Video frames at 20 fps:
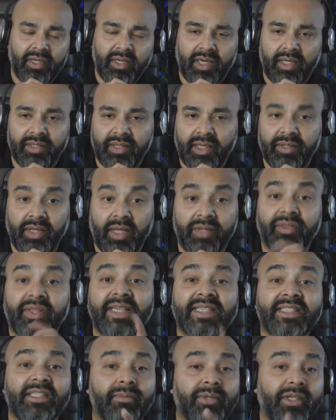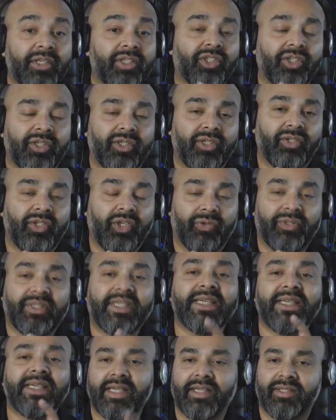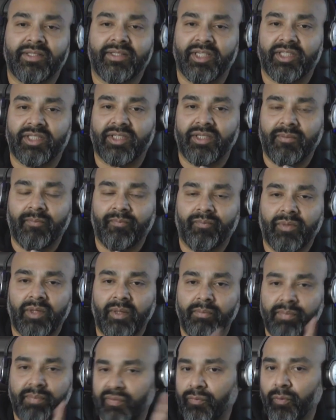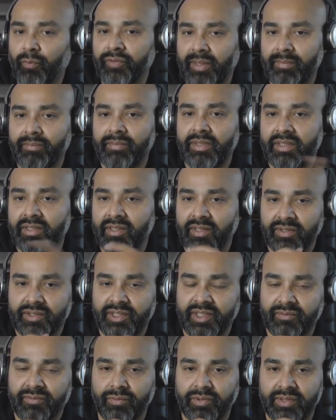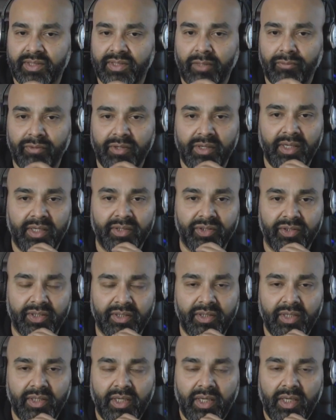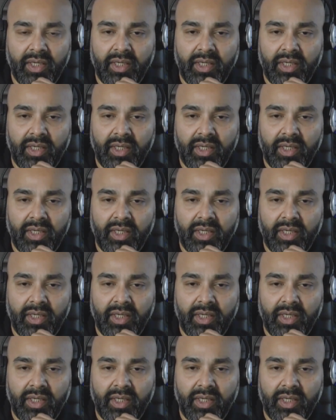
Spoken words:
And this image, didn't exist before that meeting at Salesforce Tower in London.